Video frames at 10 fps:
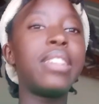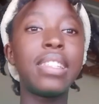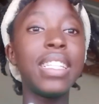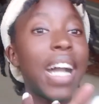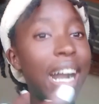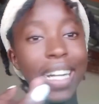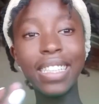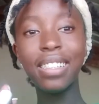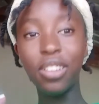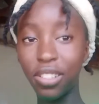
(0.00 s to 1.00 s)

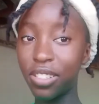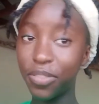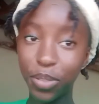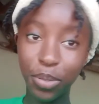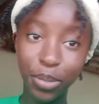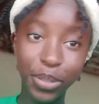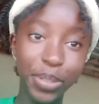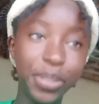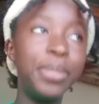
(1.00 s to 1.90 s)
snacks, lots of noodles.